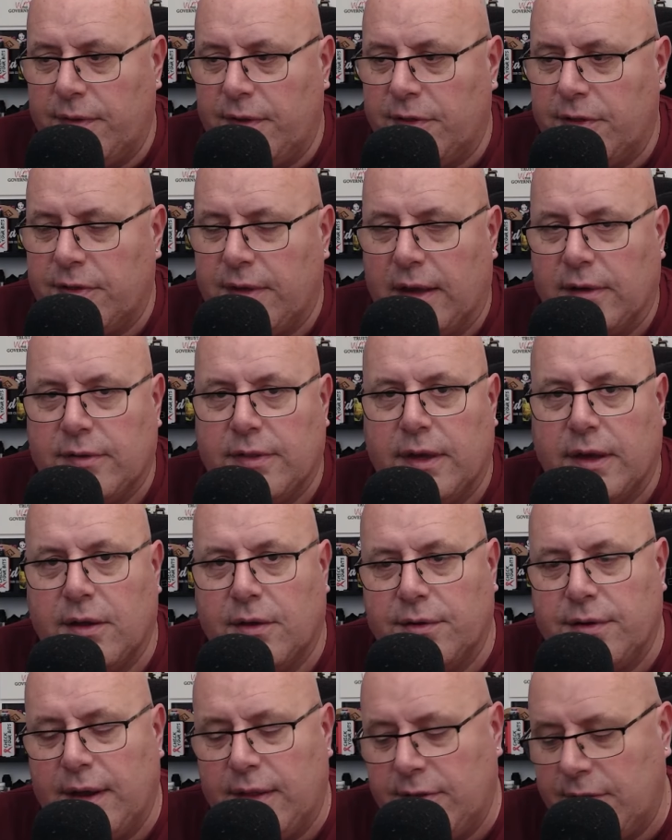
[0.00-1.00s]
This is actually a
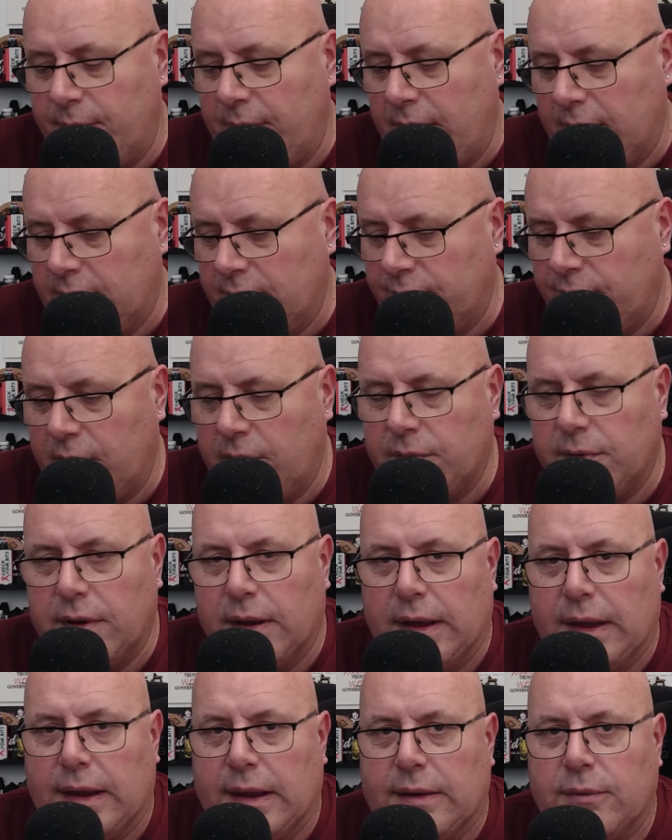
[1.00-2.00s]
condenser microphone,
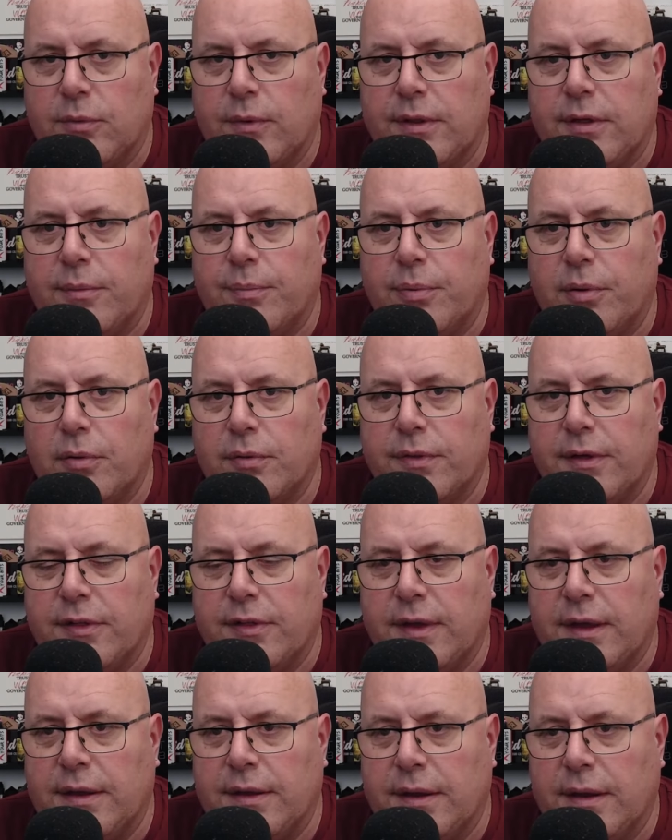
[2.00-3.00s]
and when you plug
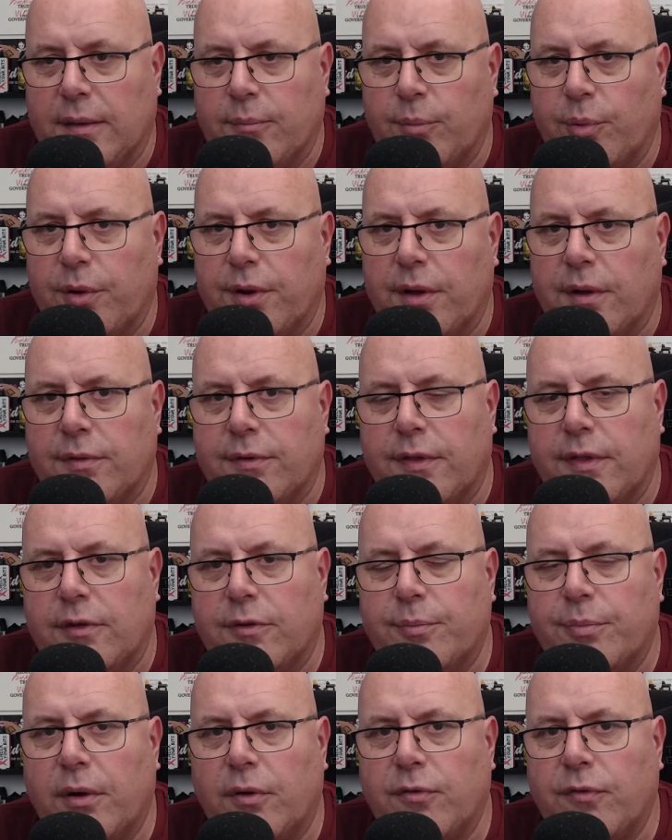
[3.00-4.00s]
this in and put it onto
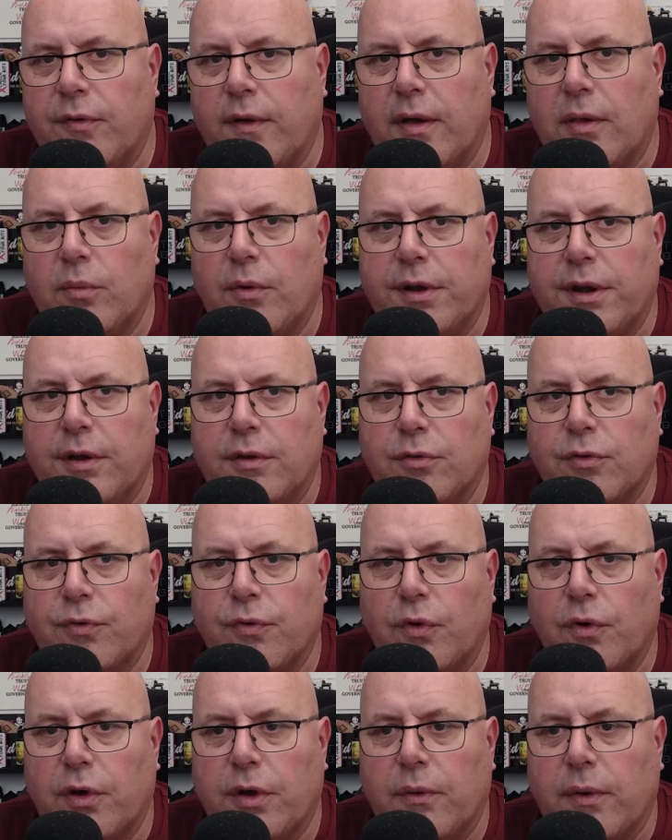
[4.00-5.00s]
this profile, what it does
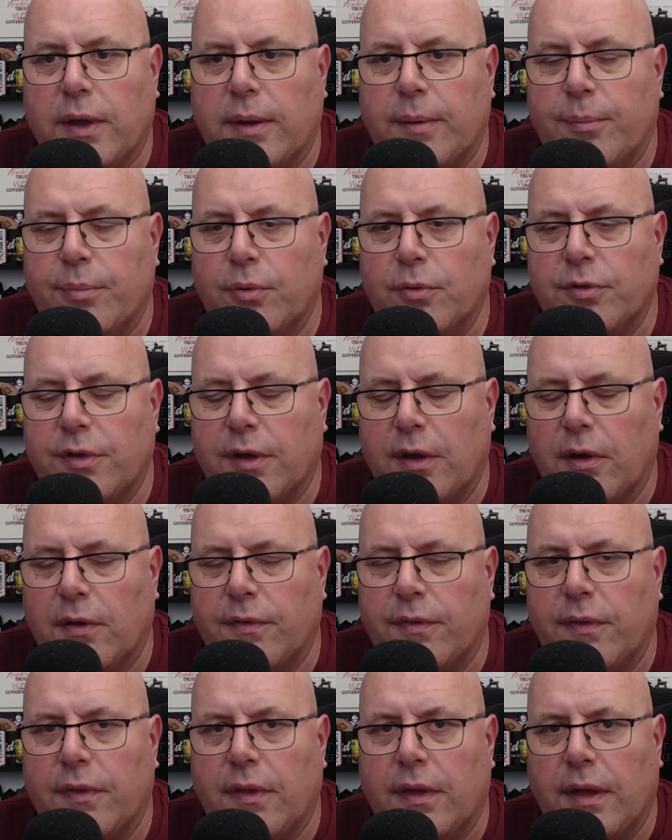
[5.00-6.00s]
for you, it puts it
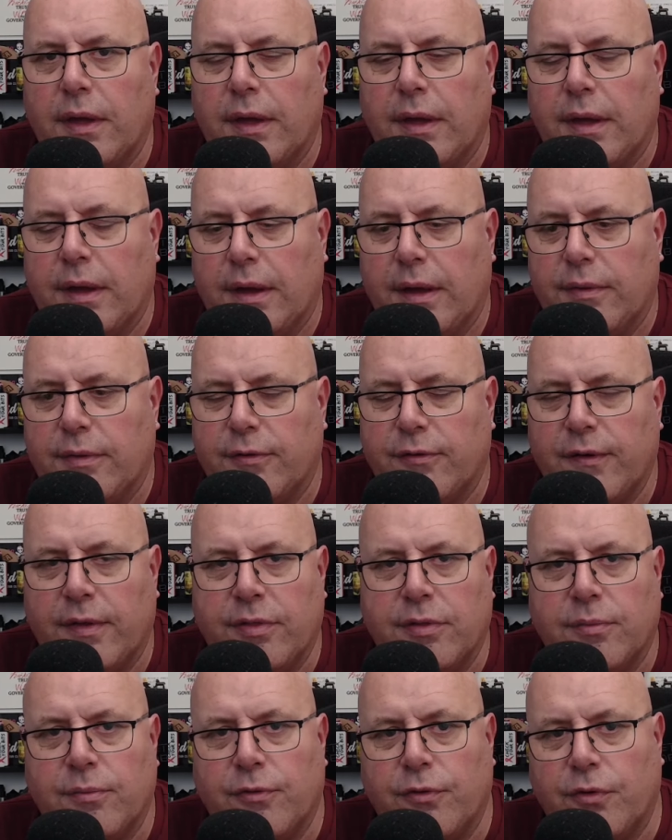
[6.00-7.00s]
on the
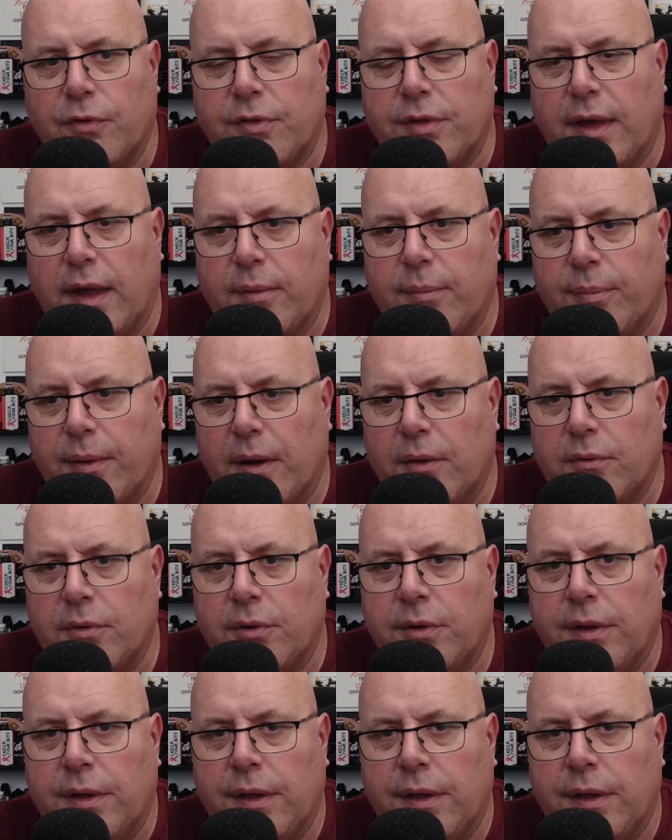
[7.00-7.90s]
Phantom 48 power on,